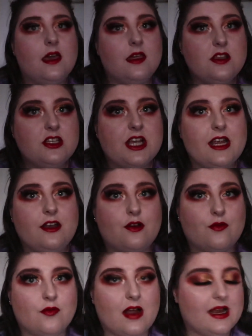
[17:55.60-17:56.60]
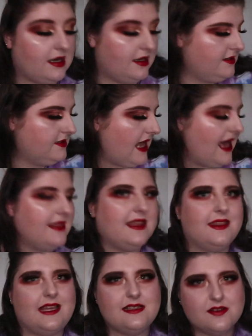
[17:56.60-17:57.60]
the shade Reckless, and then
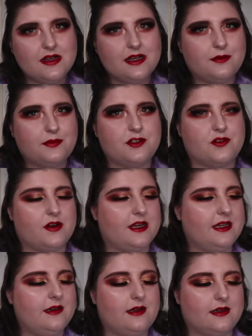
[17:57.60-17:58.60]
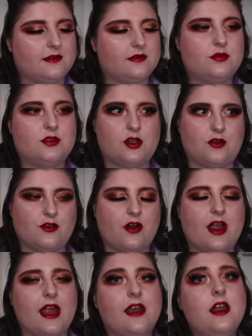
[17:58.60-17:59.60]
these are a little bit drying, like too
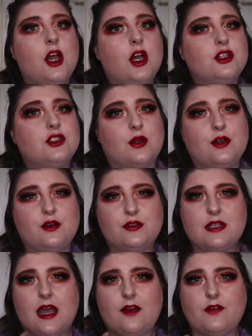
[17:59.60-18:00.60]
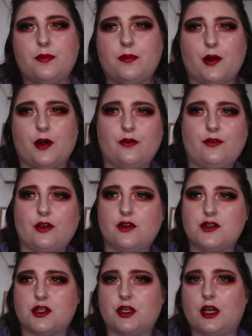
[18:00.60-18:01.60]
drying. So I also have a
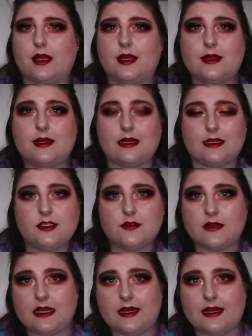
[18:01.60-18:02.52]
Profusion like glittery lip